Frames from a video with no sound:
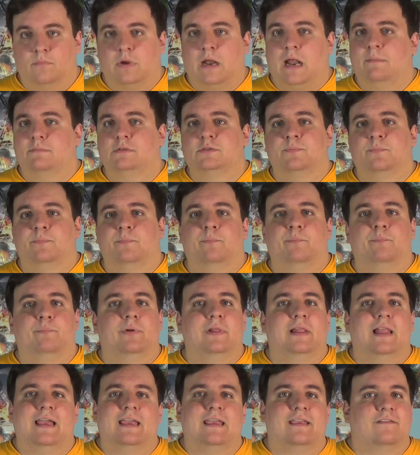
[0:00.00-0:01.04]
Perhaps
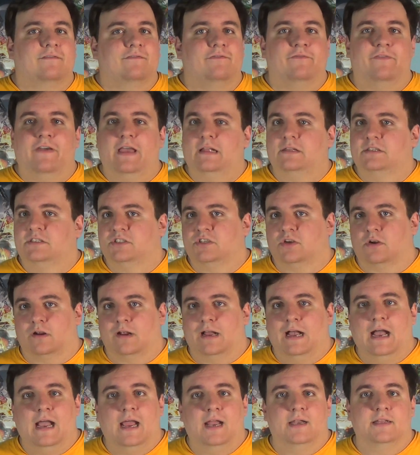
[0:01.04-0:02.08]
playing fetch or
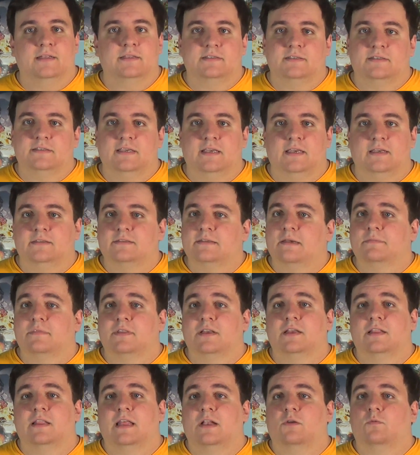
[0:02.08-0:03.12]
hide and seek,
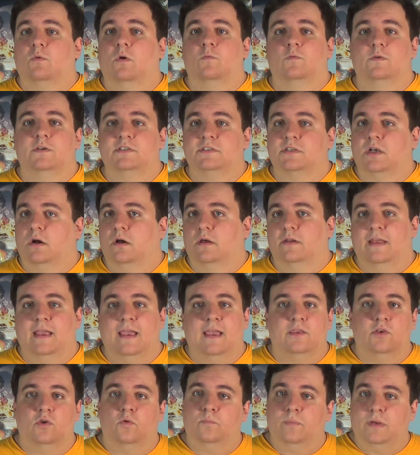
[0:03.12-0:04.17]
something like what we saw in
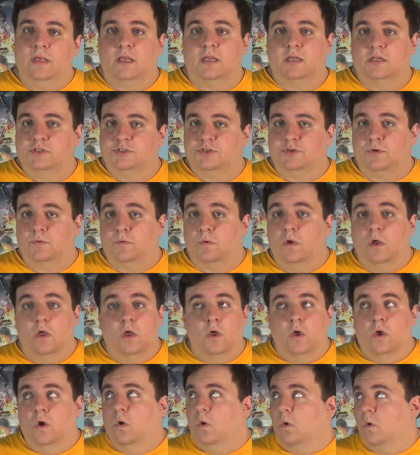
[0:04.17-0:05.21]
Hey You Pikachu,
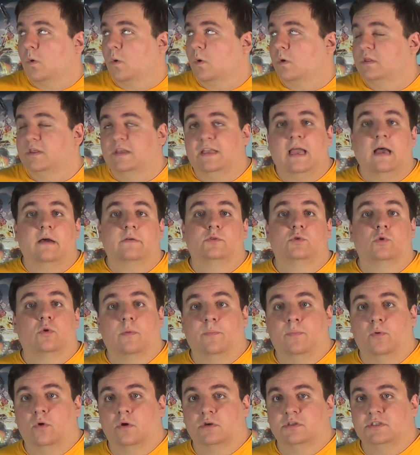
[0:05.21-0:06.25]
or the outdoor
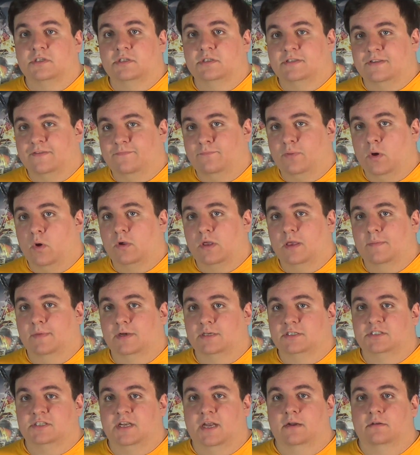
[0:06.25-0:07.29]
portions of
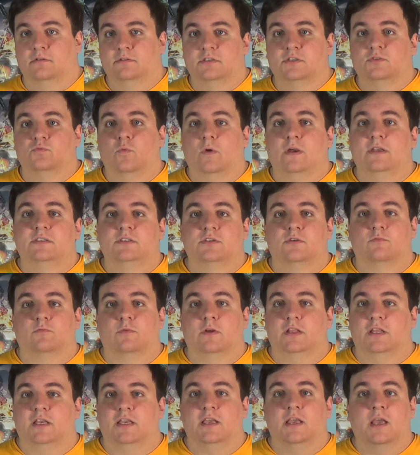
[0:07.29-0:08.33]
Pokemon Channel, just ways to
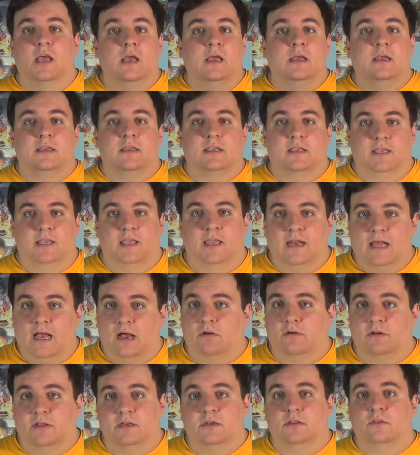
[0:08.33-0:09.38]
really get
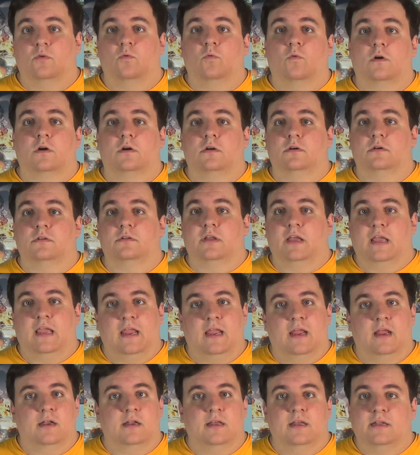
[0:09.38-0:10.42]
out into the world
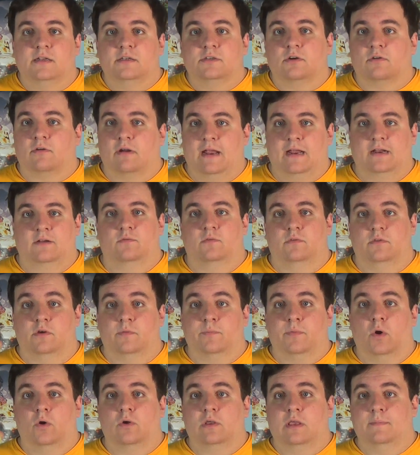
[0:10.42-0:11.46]
and interact with your
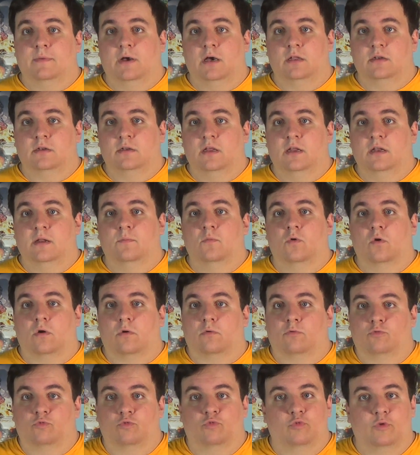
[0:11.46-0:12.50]
Pokemon in a more
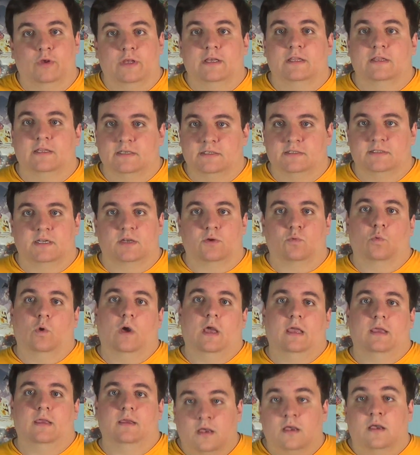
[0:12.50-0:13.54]
realistic
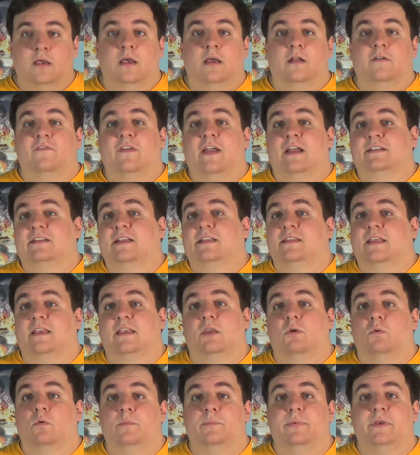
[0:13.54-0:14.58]
way. In fact, I think
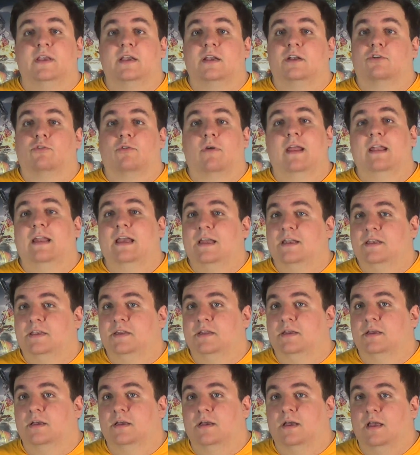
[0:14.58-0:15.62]
it would be a great
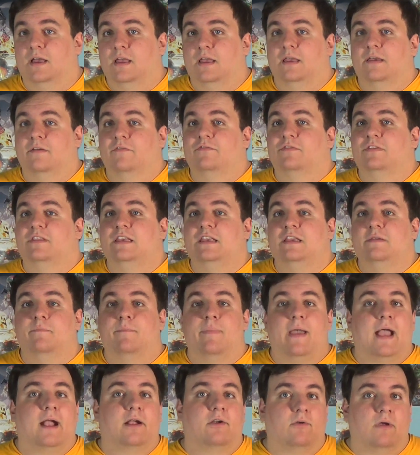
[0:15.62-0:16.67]
idea if the
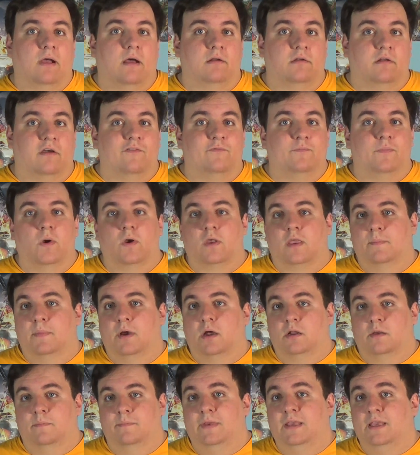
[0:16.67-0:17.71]
background of
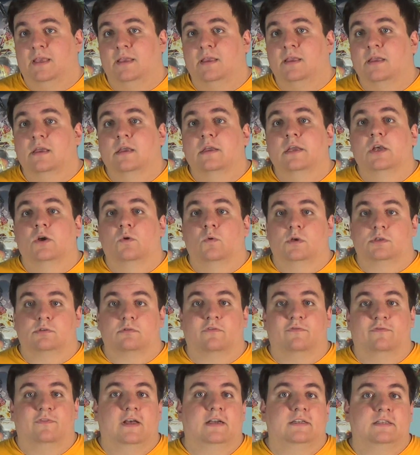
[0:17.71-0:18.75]
Pokemon Ami was
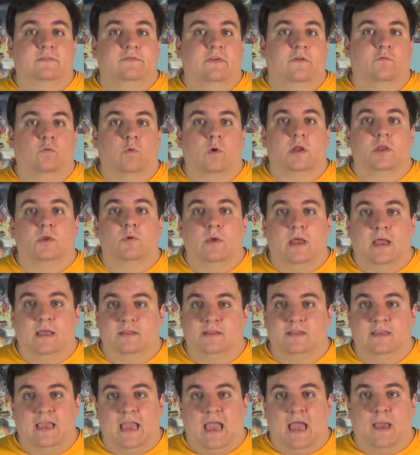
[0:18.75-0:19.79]
reflective of where you had
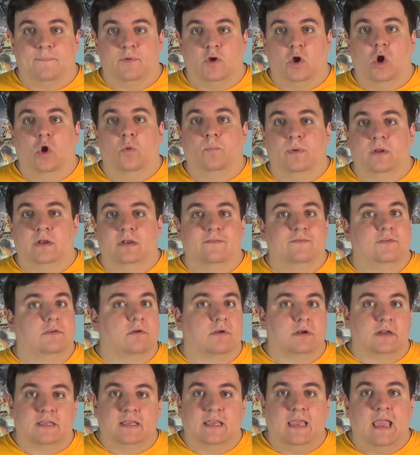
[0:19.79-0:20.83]
the app open. If you're
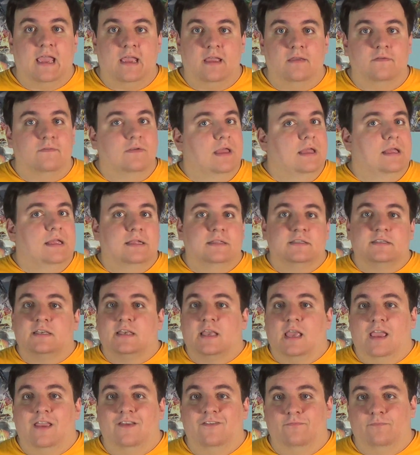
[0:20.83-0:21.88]
in a cave, it's a
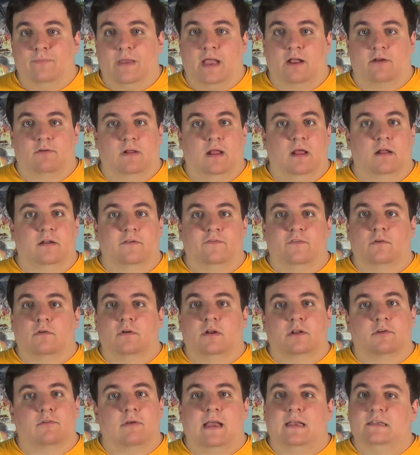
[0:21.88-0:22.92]
cave background. If you're
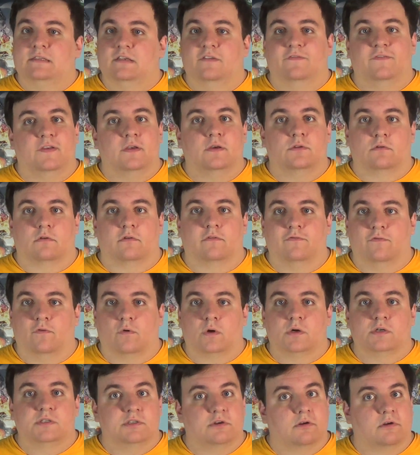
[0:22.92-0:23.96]
in a grassy field or a
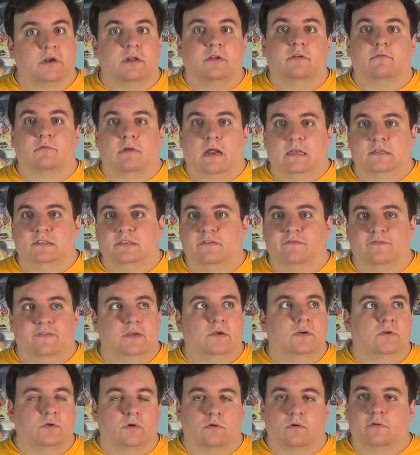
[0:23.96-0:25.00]
forest, you're in a grassy
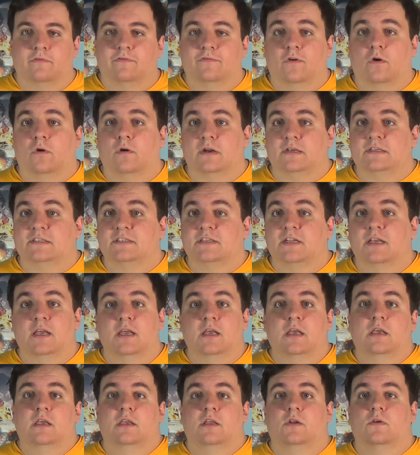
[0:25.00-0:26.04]
field or a forest.
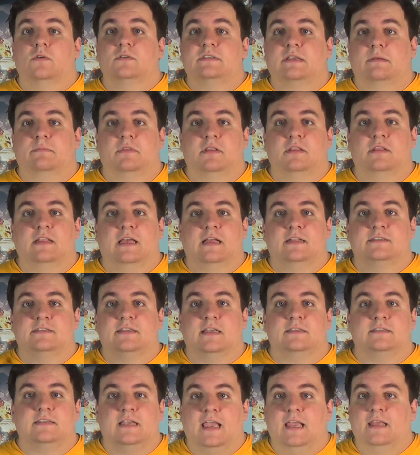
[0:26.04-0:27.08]
You know, something that
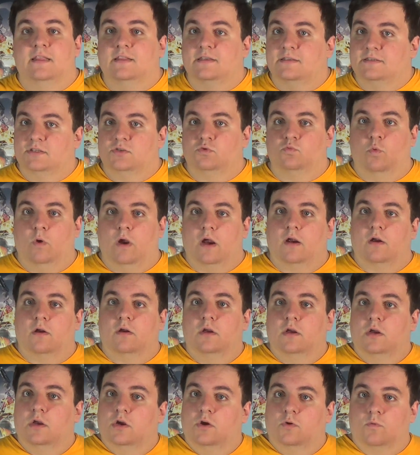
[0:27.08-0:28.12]
says, hey, this is
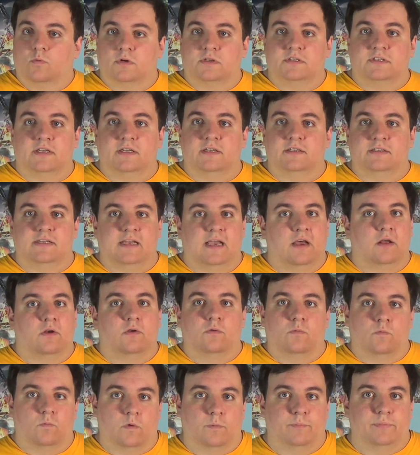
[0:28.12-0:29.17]
where we're sitting
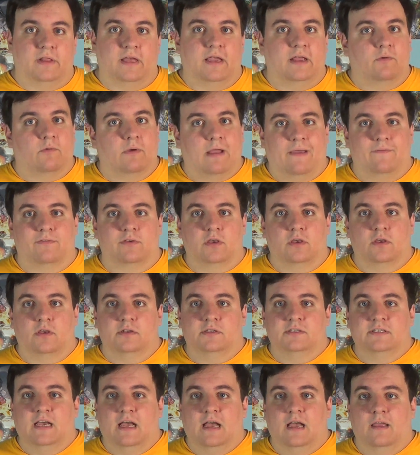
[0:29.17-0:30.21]
down, we're playing, we're having a
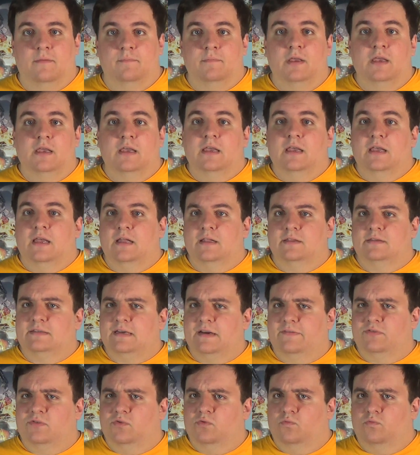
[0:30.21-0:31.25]
good time,
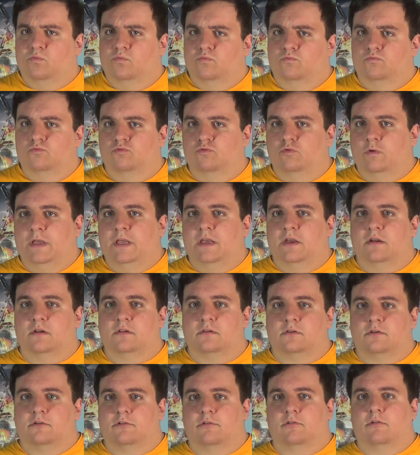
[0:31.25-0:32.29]
instead of the
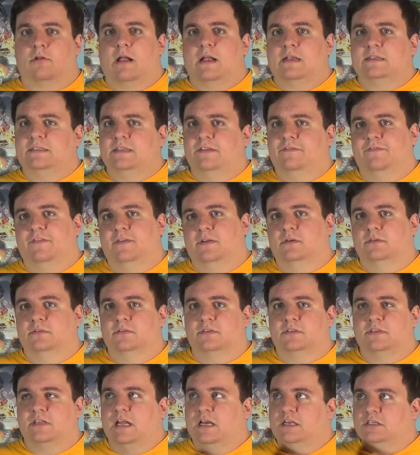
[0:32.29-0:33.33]
weird grassy
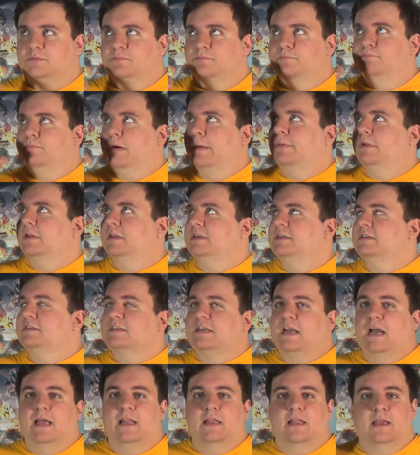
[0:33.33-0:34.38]
field / bubbly
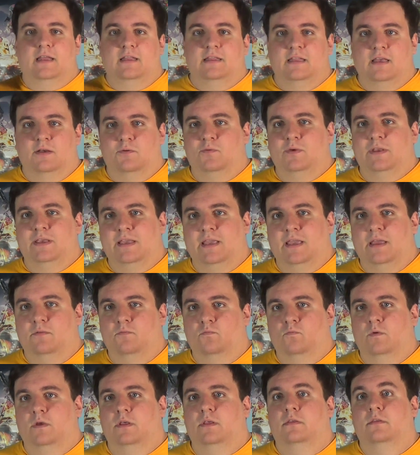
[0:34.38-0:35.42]
skyline that we get
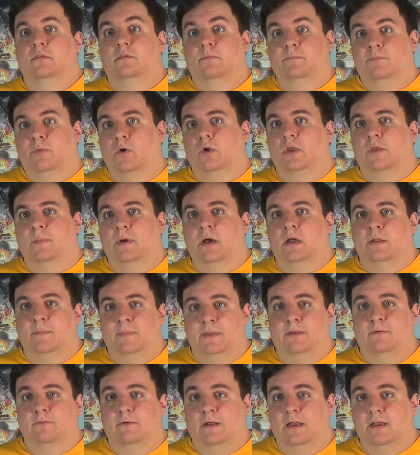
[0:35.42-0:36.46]
with Pokemon
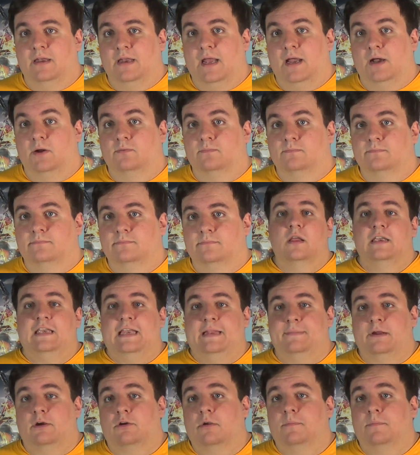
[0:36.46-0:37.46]
Me right now. Now my